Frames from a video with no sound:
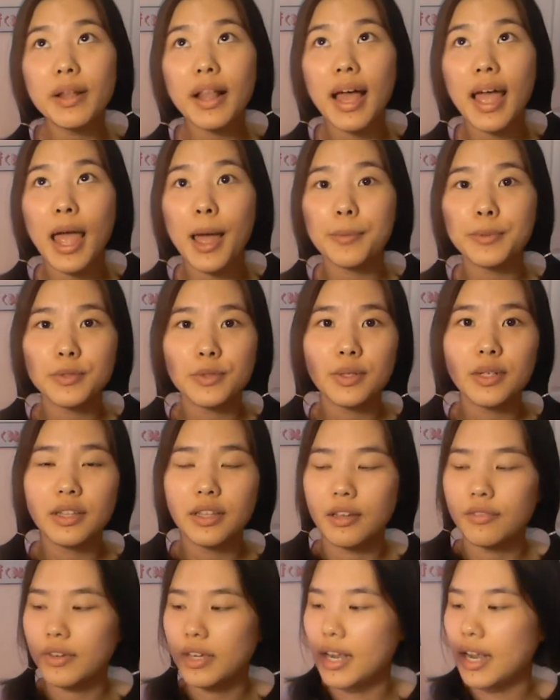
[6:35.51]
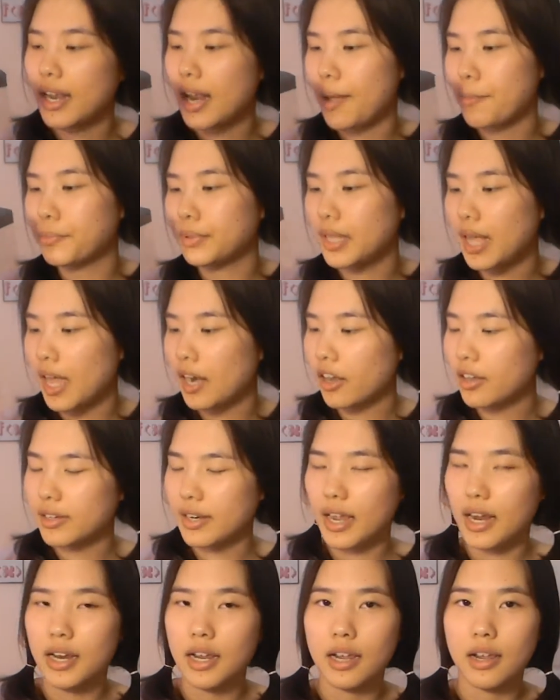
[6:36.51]
I absolutely love it, and I plan on
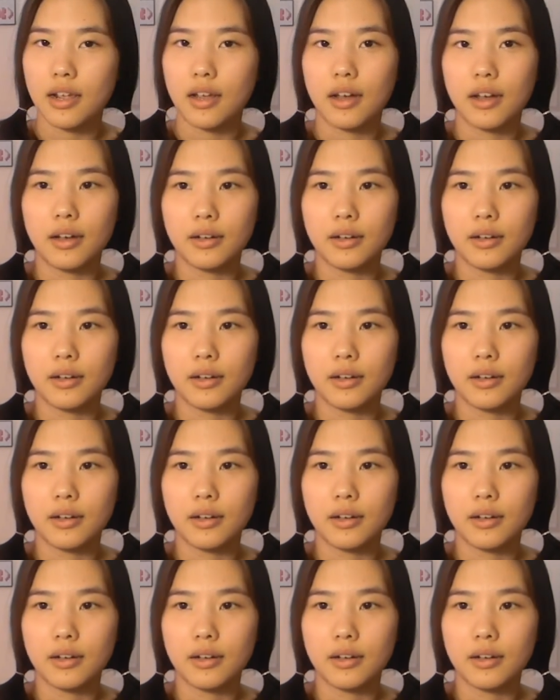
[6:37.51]
getting